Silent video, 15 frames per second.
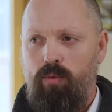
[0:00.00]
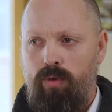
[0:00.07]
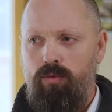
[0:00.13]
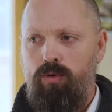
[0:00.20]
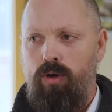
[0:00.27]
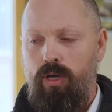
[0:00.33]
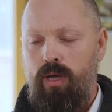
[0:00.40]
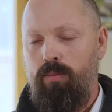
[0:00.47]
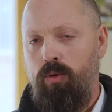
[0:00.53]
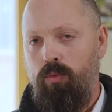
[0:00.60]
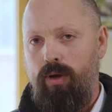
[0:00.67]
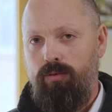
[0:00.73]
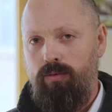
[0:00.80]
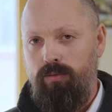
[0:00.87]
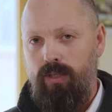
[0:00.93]
we've got a couple of
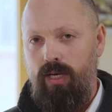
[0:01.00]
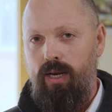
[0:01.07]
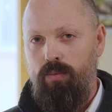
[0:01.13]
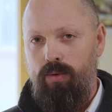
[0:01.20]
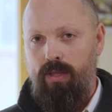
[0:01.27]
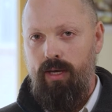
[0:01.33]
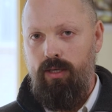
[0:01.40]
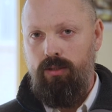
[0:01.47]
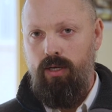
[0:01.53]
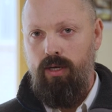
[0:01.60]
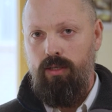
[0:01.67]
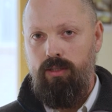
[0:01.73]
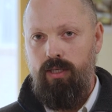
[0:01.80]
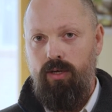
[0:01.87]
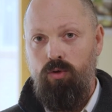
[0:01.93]
ways of dealing with
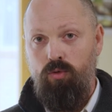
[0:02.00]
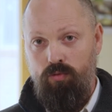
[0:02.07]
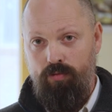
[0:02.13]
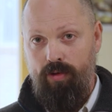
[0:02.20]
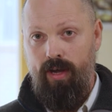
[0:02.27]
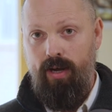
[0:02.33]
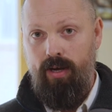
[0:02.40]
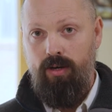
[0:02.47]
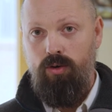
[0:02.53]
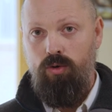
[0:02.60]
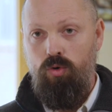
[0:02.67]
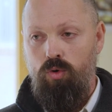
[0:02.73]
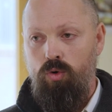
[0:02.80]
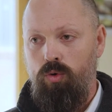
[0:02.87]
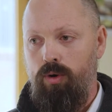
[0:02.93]
anxiety or fear
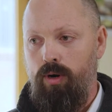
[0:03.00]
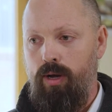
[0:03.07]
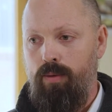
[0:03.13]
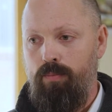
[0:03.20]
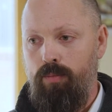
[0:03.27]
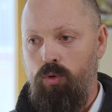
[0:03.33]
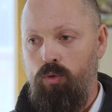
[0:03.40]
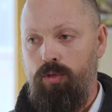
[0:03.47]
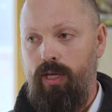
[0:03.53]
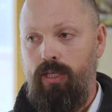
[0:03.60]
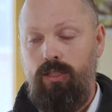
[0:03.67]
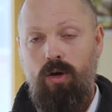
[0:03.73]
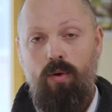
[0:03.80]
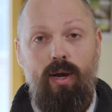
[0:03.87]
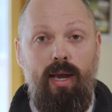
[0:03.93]
or
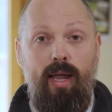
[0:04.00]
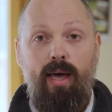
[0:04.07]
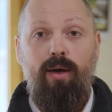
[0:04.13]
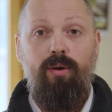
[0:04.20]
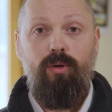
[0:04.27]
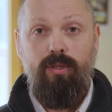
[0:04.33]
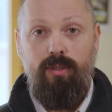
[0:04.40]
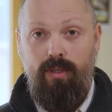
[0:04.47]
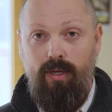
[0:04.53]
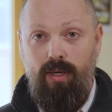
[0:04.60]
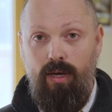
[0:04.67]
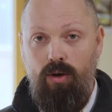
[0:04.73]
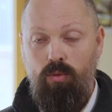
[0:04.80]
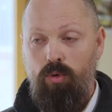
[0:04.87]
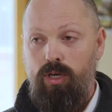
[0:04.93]
things going loud.
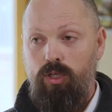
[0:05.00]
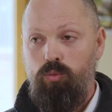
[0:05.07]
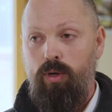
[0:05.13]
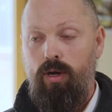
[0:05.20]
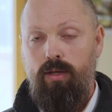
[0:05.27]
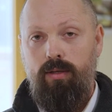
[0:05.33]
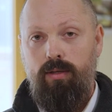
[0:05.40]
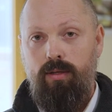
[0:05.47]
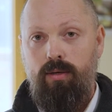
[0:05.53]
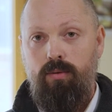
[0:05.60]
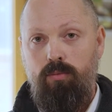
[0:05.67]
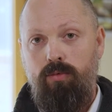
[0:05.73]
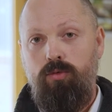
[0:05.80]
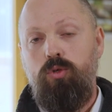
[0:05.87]
And one is we either move